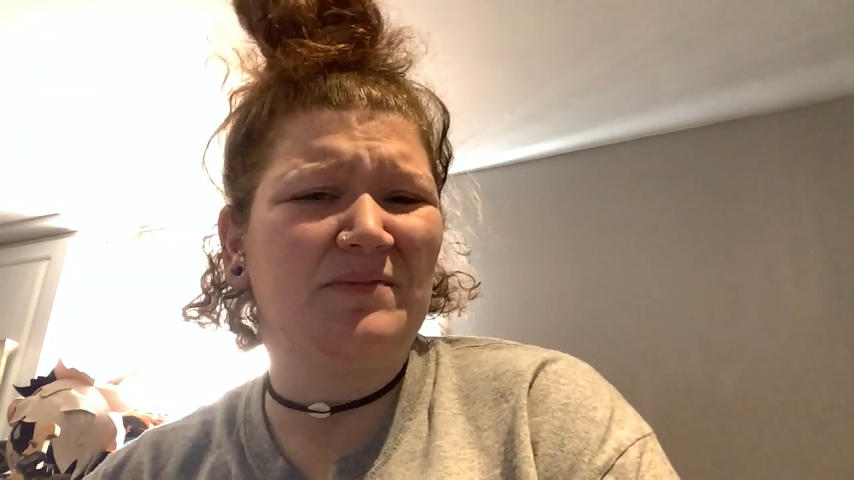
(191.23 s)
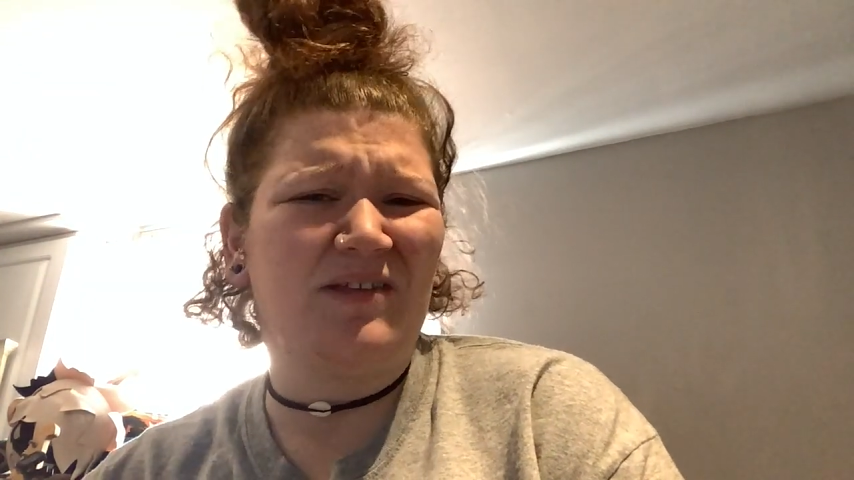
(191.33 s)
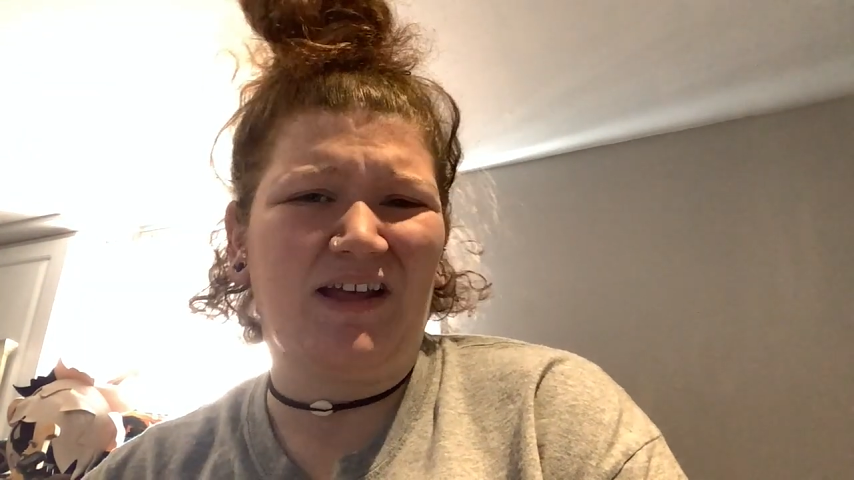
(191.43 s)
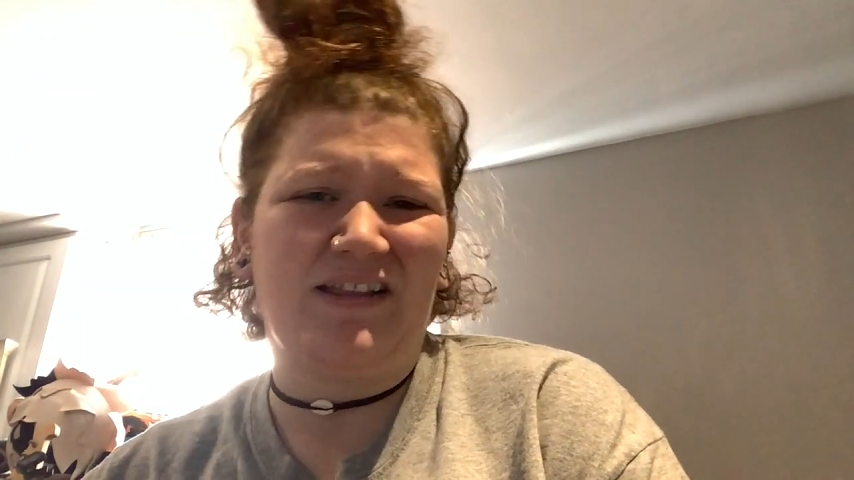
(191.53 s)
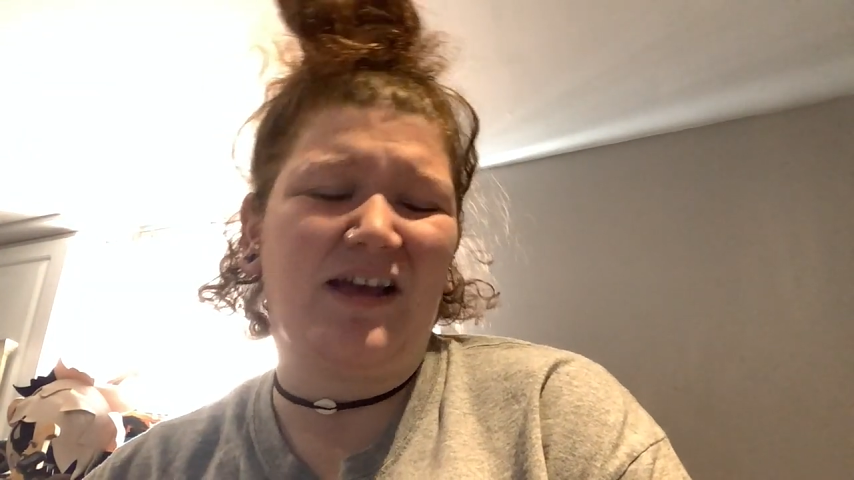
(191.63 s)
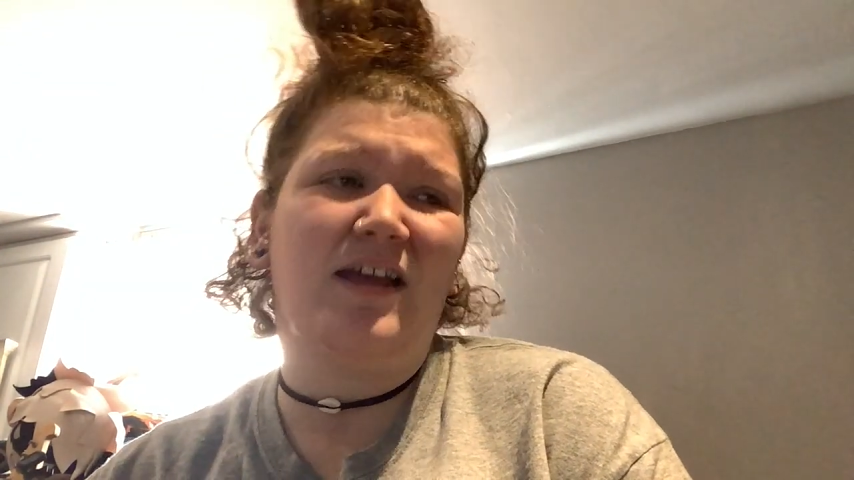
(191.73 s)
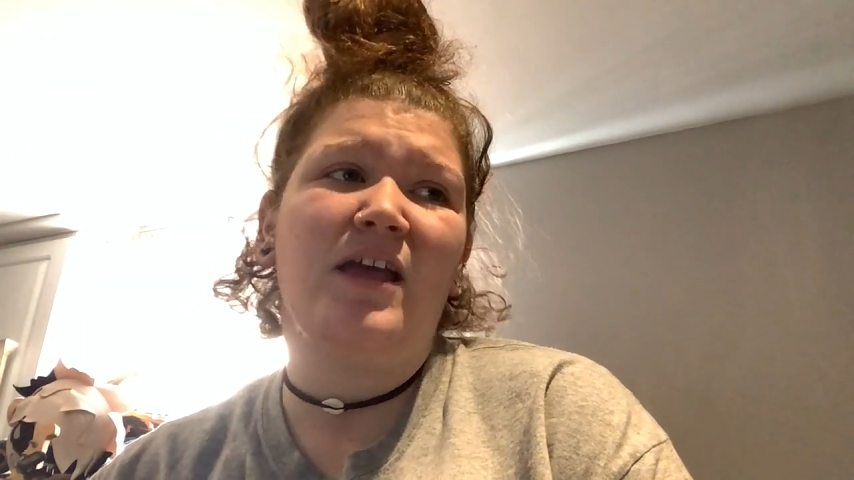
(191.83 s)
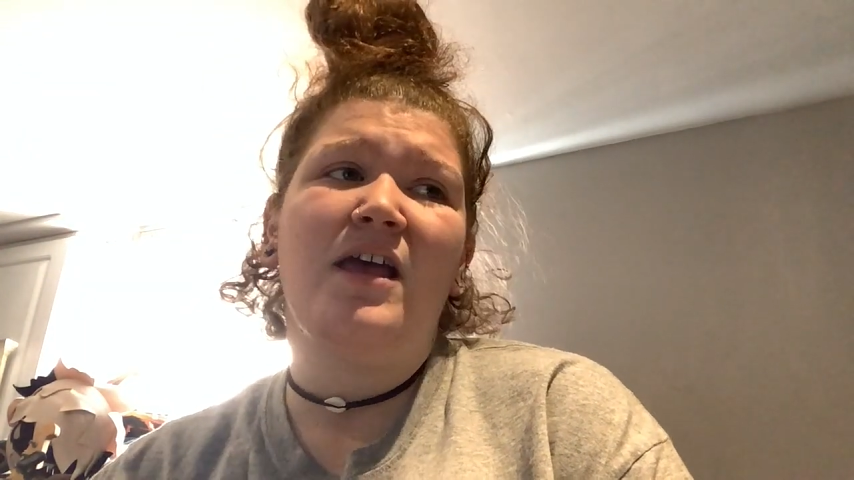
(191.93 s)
like that.